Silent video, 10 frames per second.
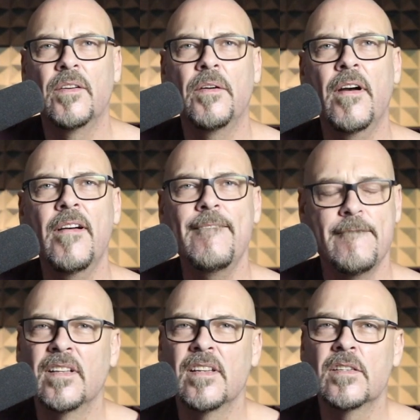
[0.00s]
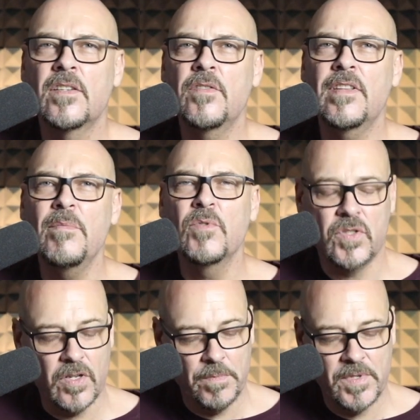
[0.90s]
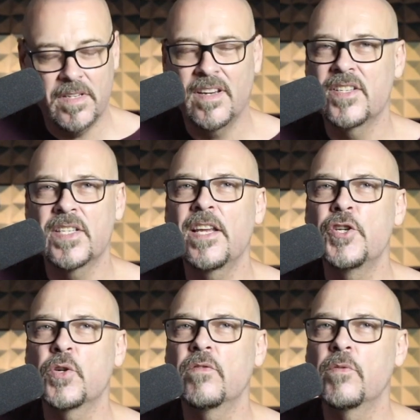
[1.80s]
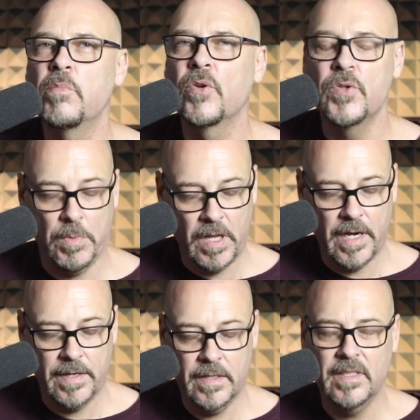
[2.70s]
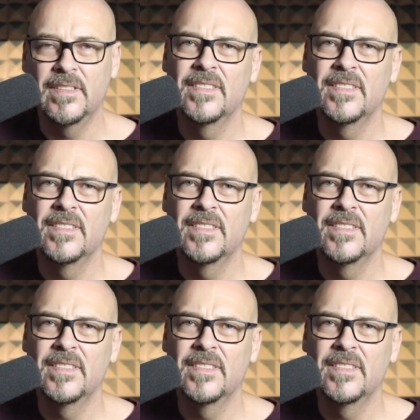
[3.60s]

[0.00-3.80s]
Right? So double stops are essential for blues playing, right?